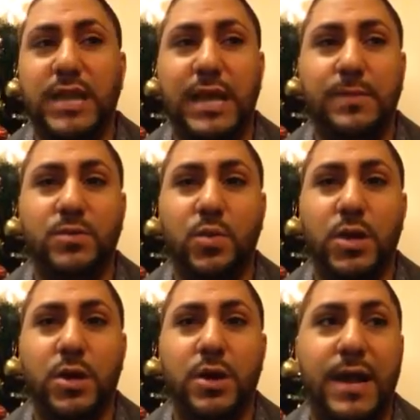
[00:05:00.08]
times
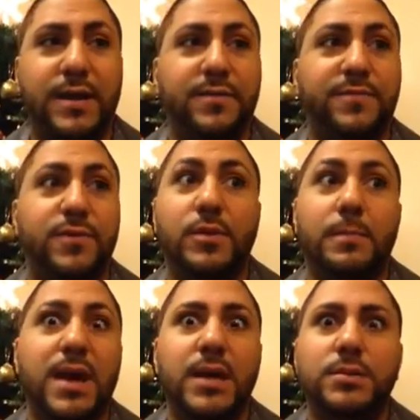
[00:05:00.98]
where I could feel the
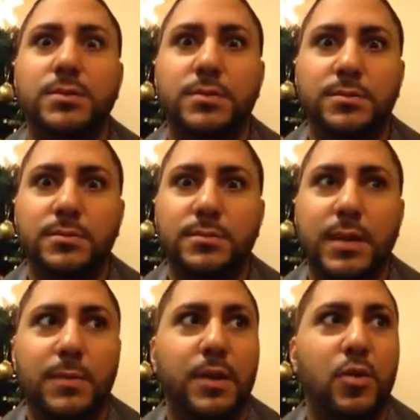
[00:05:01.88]
best.
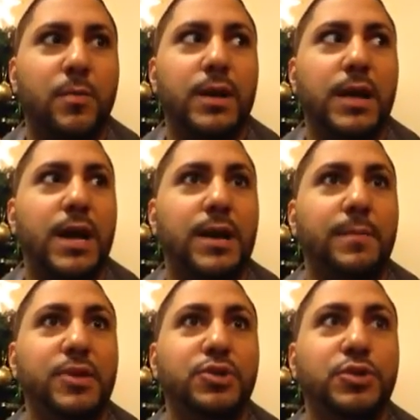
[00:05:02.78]
I'm like, oh my God,
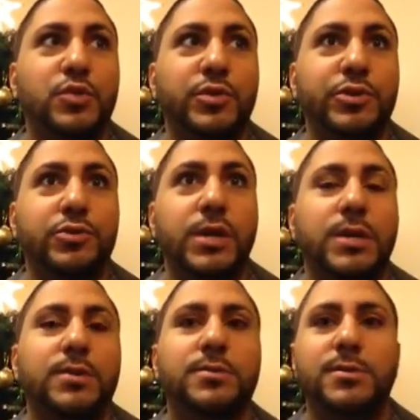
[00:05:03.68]
I'm actually doing
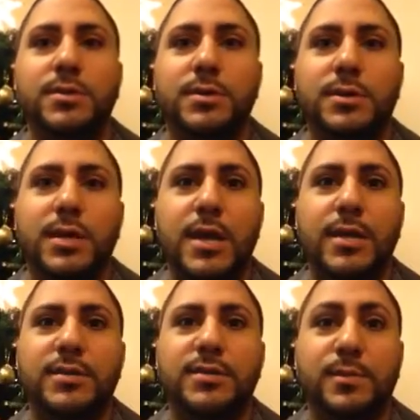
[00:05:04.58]
great.
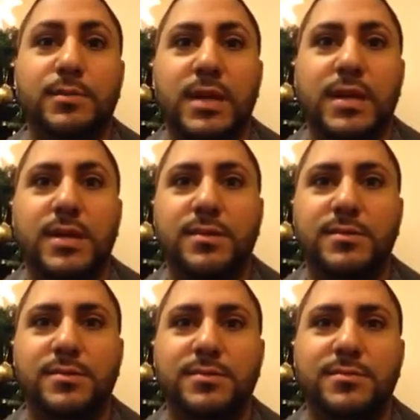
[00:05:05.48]
And some
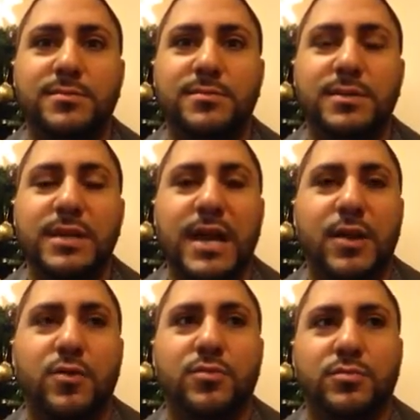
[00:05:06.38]
days
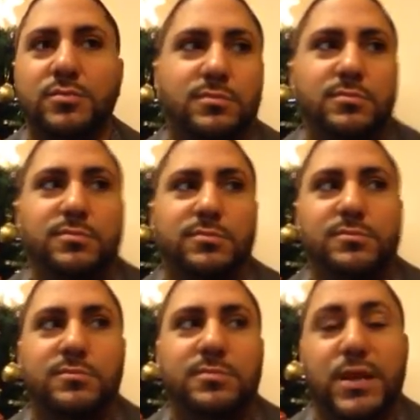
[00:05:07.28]
I don't
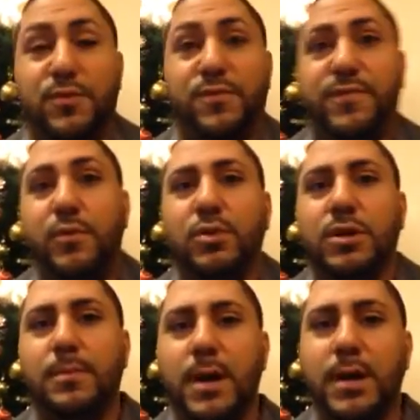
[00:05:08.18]
I don't feel
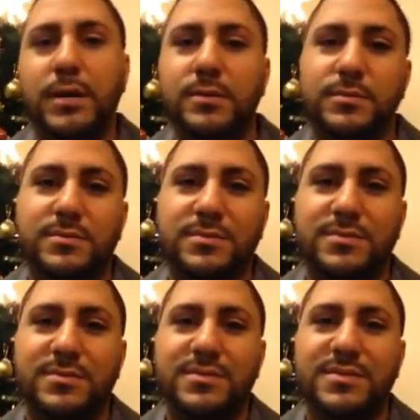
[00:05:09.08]
good about
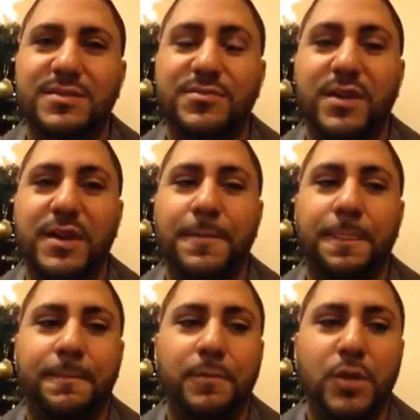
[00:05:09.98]
it, right?
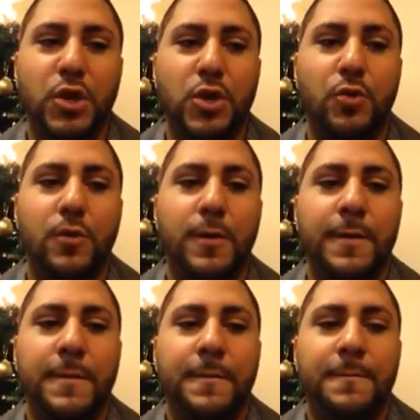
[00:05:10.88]
You know,
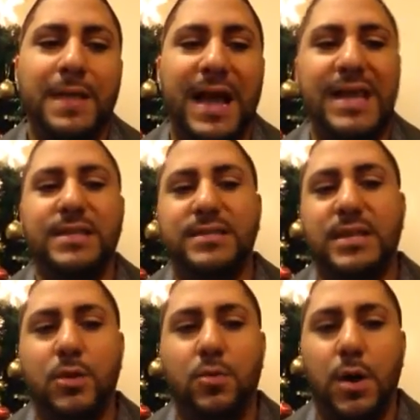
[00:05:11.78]
I
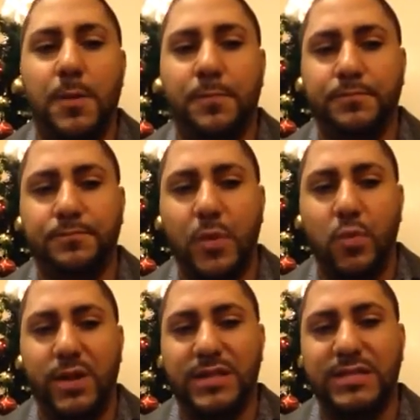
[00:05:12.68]
entail
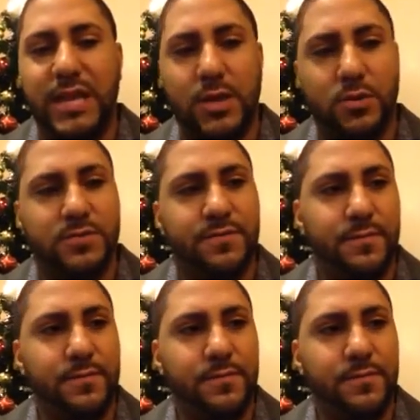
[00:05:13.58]
what entails